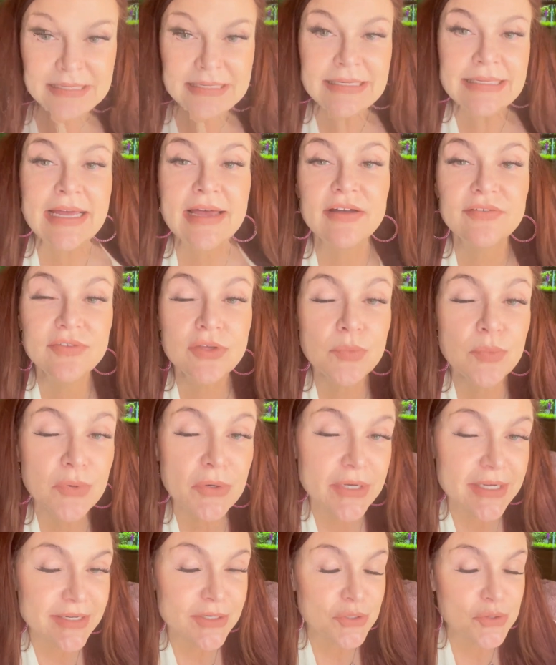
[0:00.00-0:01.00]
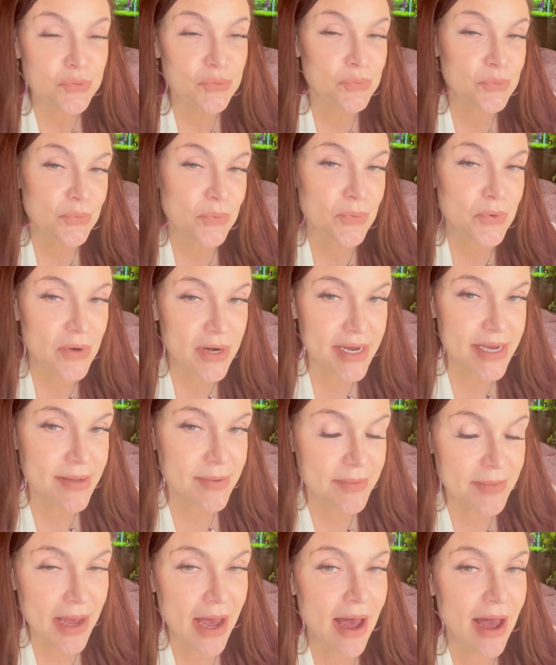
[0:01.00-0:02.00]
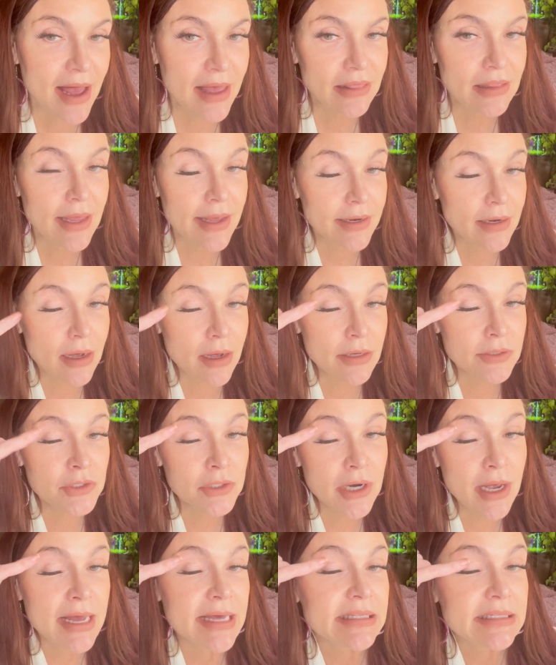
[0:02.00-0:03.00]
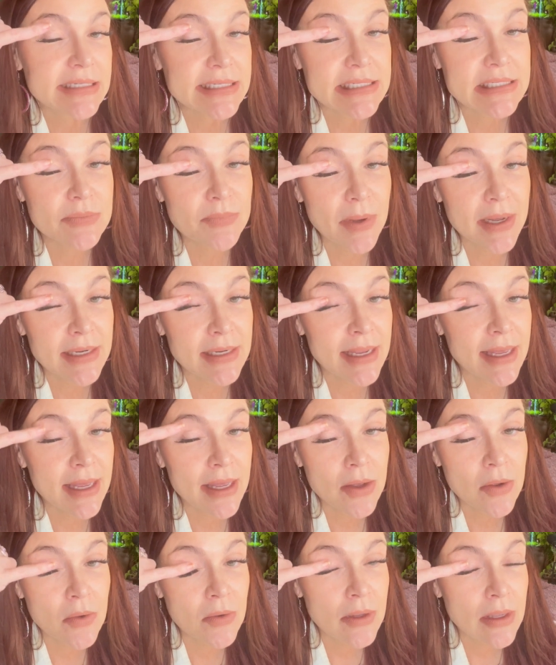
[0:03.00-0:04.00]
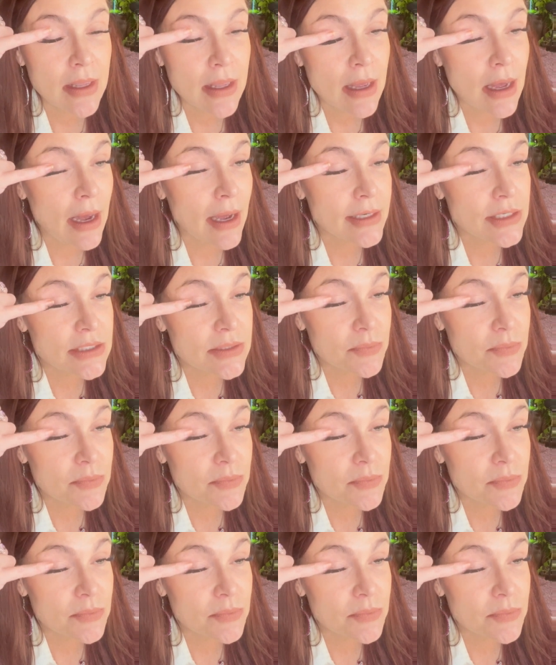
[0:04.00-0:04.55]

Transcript: Now, if you put cream highlight on your eyelids by now, I just